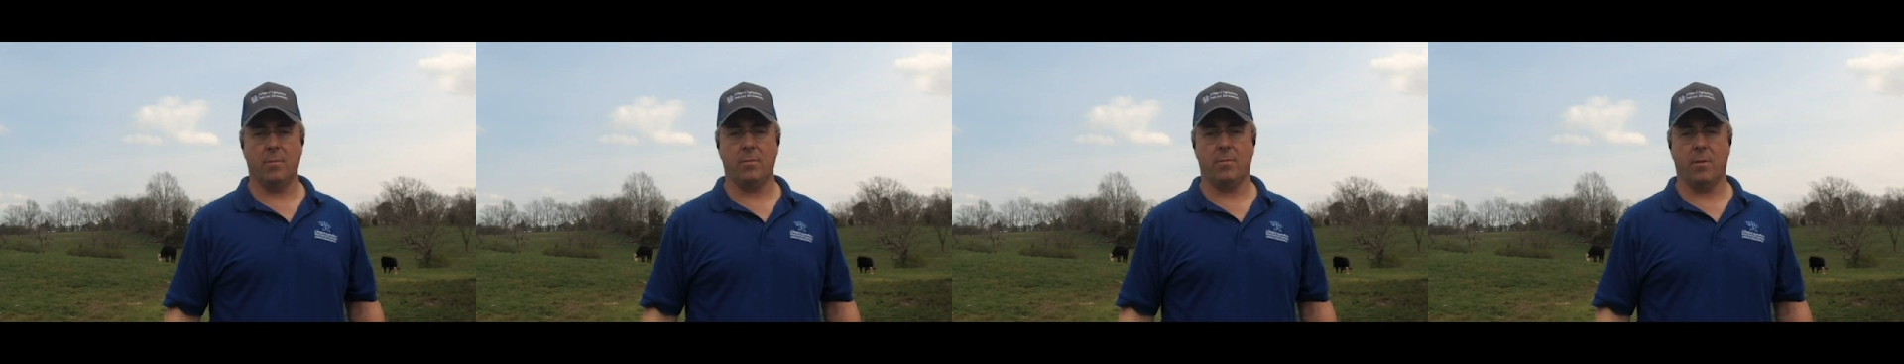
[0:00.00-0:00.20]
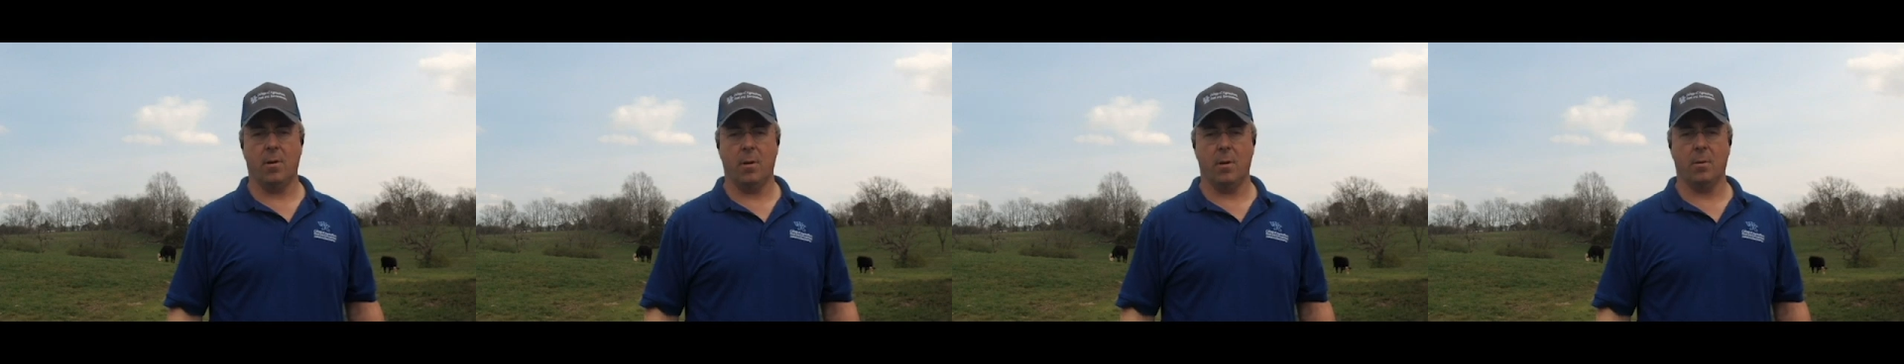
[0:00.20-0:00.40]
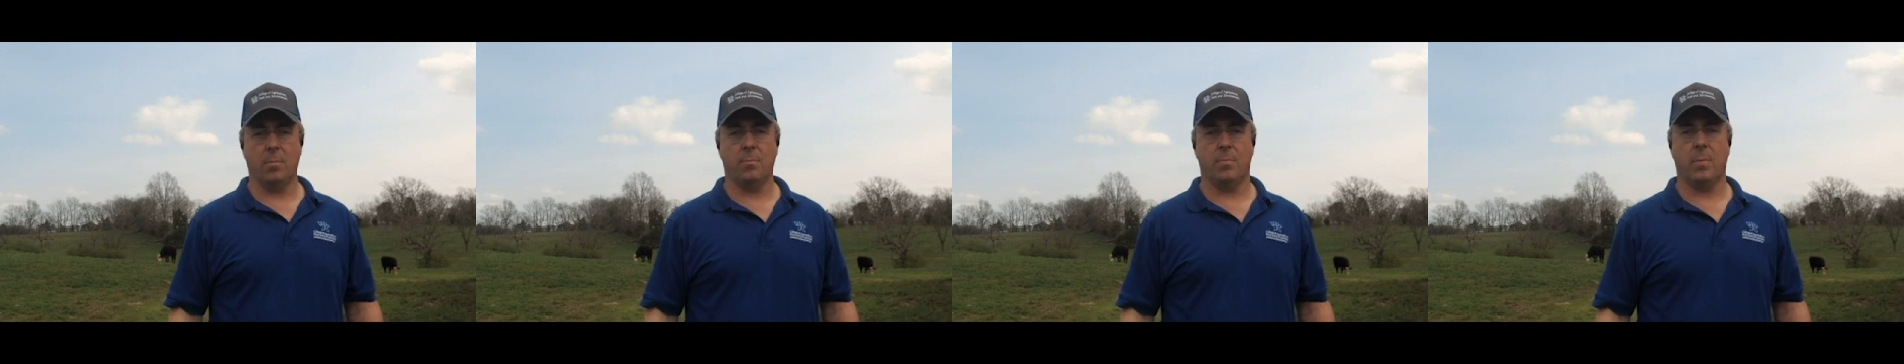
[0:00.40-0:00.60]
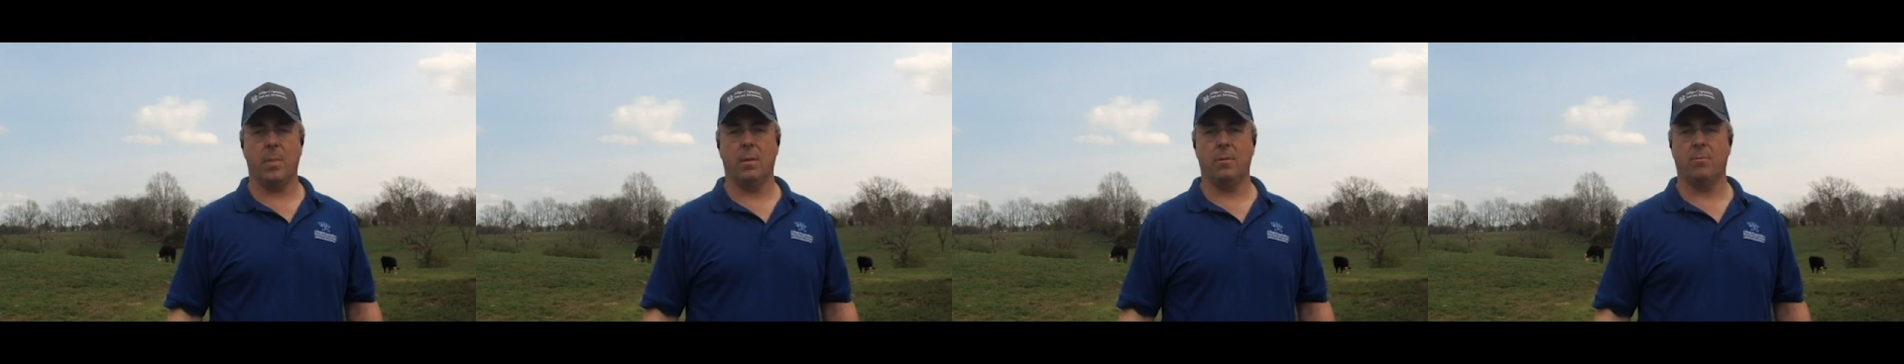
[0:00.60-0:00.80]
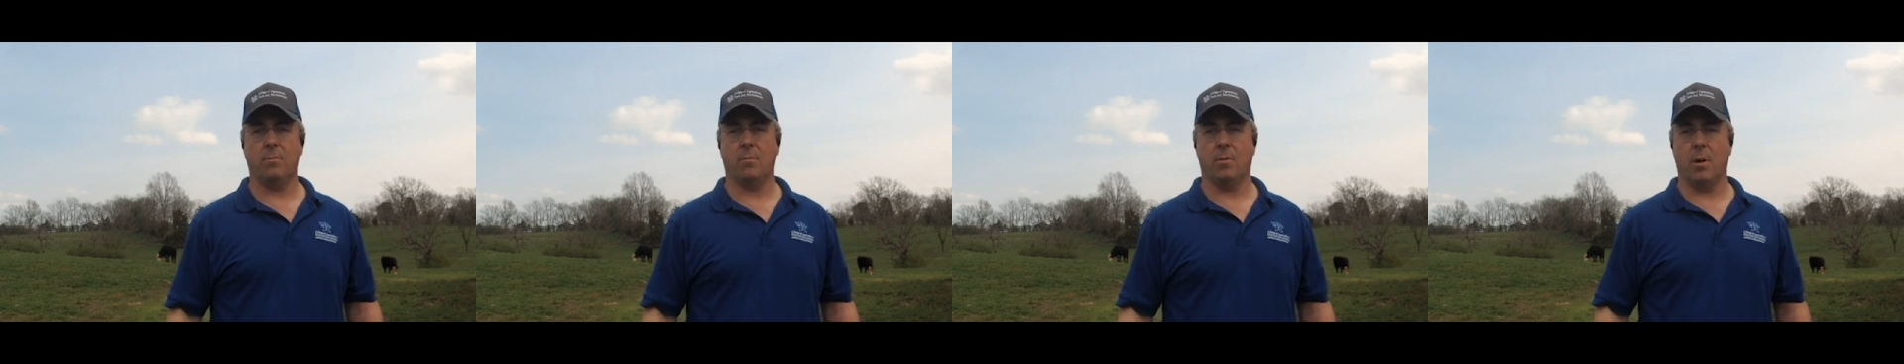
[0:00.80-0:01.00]
a farm
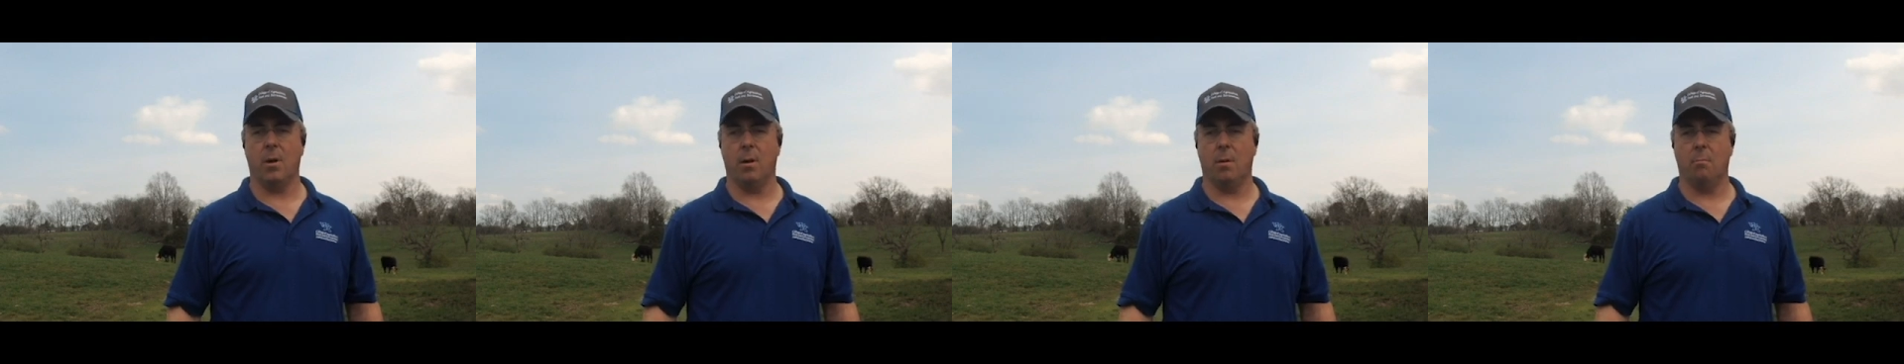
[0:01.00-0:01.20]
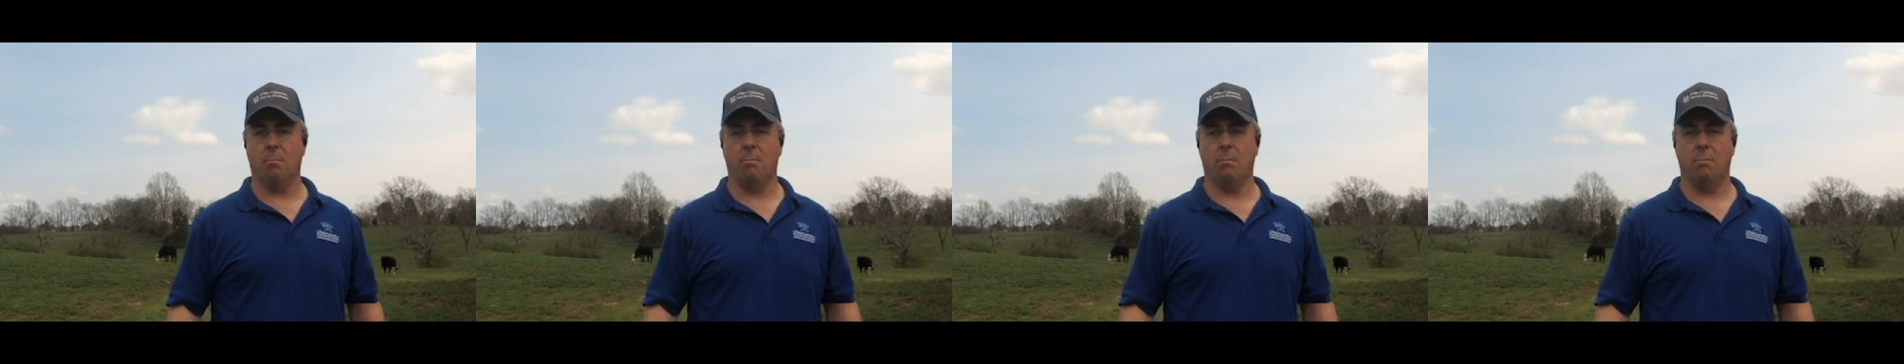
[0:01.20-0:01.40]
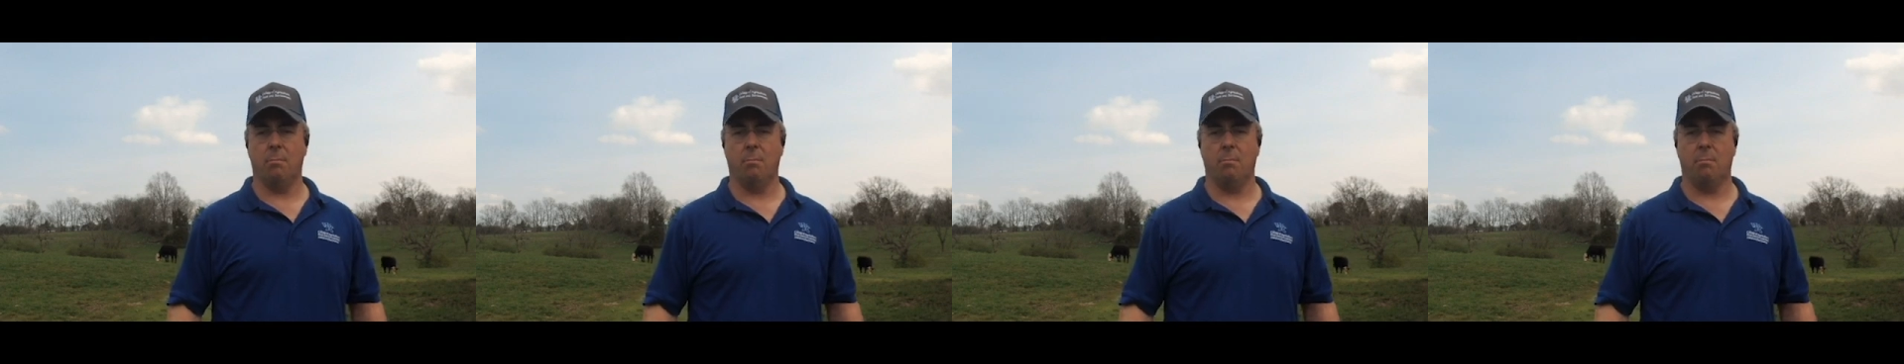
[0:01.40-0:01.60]
from